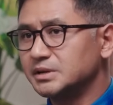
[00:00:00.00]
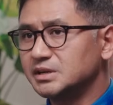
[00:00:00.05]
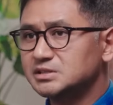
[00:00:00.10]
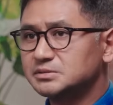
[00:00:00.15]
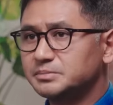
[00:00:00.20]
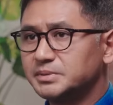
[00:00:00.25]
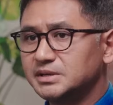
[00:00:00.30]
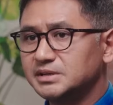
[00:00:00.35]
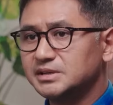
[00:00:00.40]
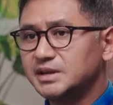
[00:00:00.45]
I
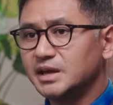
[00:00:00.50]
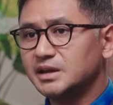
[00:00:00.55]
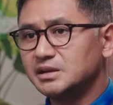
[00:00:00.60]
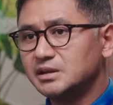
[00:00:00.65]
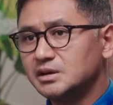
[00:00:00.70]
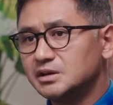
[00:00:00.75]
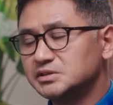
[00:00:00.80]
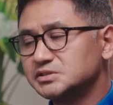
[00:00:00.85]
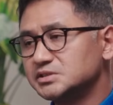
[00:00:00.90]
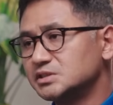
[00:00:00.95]
mean, it's been
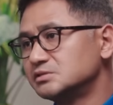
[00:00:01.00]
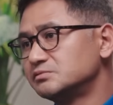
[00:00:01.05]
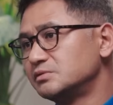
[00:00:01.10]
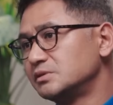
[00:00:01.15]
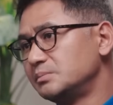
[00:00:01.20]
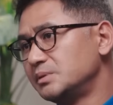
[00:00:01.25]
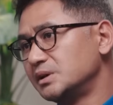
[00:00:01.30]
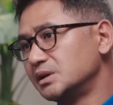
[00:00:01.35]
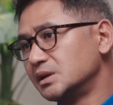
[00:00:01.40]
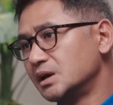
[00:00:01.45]
10 years
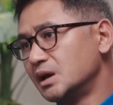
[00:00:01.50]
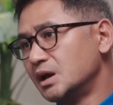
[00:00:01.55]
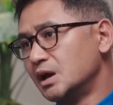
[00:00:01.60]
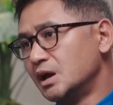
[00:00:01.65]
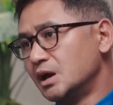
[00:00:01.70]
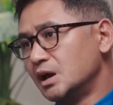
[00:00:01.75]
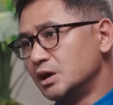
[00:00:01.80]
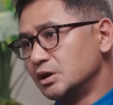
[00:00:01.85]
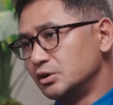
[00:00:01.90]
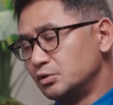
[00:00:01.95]
since we've been
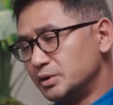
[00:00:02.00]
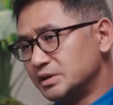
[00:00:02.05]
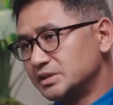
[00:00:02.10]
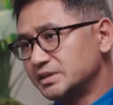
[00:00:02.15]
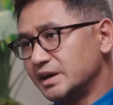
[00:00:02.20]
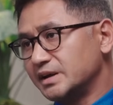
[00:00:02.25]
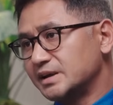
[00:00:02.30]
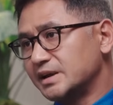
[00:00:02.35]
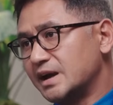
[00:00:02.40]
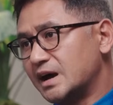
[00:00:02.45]

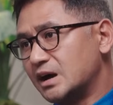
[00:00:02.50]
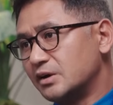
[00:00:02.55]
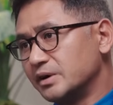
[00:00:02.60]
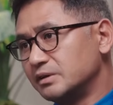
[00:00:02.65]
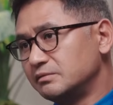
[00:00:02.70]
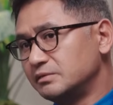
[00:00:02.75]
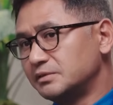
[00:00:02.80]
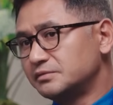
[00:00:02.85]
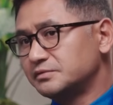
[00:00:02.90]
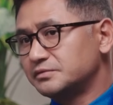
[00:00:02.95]
doing that
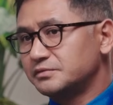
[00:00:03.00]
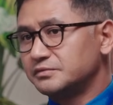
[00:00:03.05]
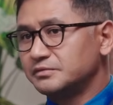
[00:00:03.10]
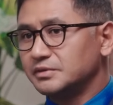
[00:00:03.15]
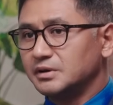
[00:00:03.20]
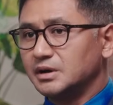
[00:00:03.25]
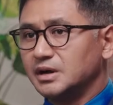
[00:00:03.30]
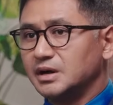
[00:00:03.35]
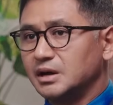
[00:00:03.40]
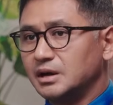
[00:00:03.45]
now, and
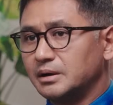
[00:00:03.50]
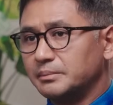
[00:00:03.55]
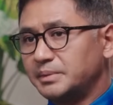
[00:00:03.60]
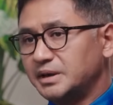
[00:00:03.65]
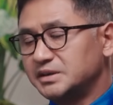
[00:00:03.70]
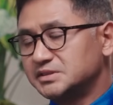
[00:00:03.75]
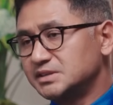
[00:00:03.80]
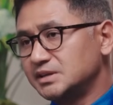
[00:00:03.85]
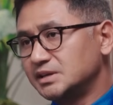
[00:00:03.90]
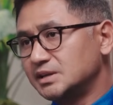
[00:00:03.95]
we've
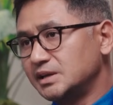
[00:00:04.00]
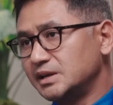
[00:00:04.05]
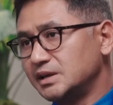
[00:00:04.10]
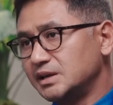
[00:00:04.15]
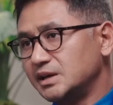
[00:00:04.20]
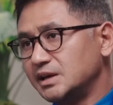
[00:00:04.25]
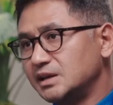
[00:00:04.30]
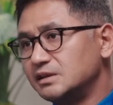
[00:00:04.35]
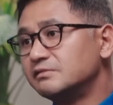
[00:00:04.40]
basically